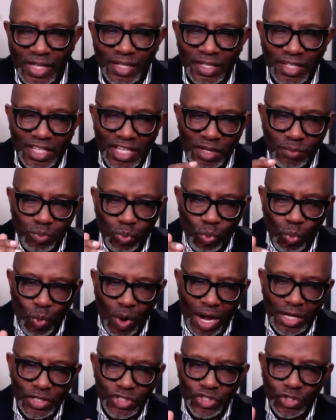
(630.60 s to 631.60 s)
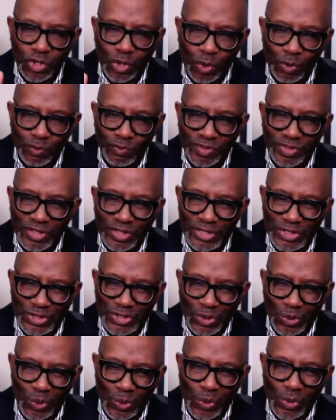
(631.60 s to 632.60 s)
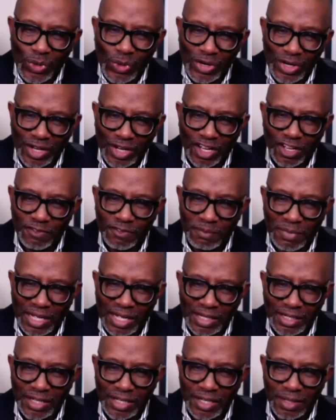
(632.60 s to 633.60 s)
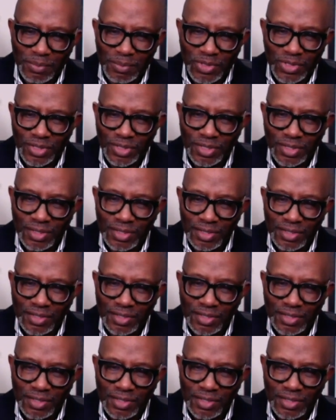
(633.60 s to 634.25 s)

Keep watch over the door of my lips.